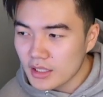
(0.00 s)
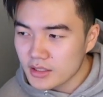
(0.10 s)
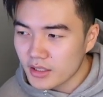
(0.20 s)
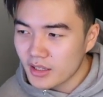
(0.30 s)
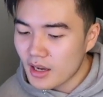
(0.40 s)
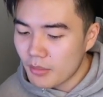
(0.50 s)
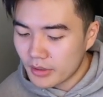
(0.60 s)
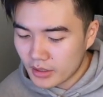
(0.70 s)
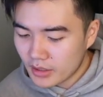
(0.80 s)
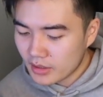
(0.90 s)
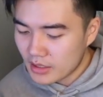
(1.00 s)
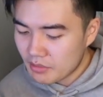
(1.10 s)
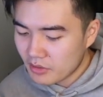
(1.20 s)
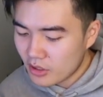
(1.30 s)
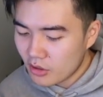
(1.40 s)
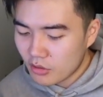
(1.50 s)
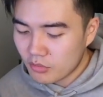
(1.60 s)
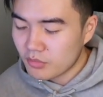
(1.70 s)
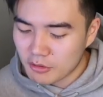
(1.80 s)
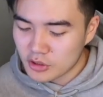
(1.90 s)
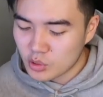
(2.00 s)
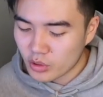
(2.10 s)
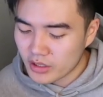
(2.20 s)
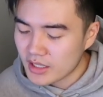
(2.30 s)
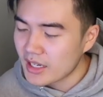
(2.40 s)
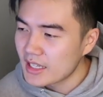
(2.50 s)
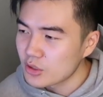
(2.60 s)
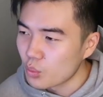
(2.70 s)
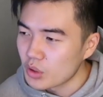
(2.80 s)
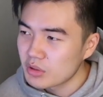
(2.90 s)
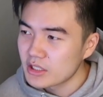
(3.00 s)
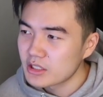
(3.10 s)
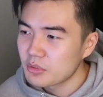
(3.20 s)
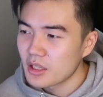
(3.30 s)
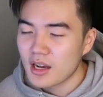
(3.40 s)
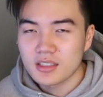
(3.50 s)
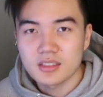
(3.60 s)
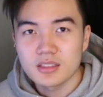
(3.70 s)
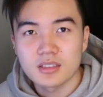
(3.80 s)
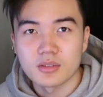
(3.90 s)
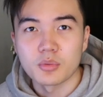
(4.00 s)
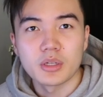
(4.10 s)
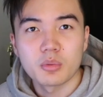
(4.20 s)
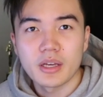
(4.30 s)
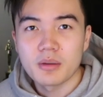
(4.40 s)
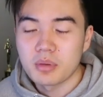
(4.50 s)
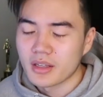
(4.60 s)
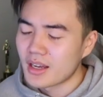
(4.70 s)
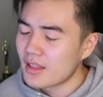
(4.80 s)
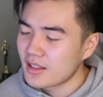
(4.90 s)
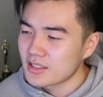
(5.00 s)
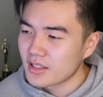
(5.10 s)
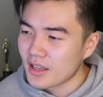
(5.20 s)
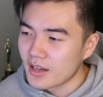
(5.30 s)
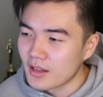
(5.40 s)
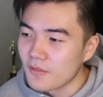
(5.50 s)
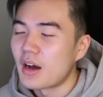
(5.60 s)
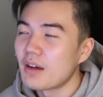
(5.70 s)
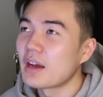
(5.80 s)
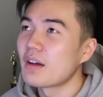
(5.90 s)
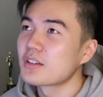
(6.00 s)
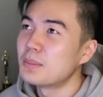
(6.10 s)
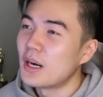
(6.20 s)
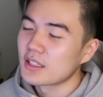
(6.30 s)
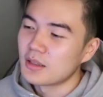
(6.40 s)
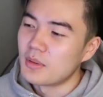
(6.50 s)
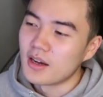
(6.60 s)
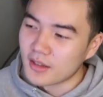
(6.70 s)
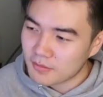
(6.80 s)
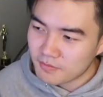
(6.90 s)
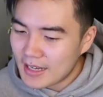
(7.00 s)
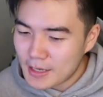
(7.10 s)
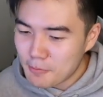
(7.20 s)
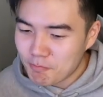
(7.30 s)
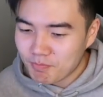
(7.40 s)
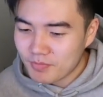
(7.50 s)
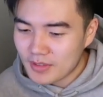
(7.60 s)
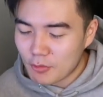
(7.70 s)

like it's going to get nominated, even though Aaron Sorkin kind of has a weird relationship with the Oscars in a weird way, but I think it's going to get in. 5, I have Come On, Come On.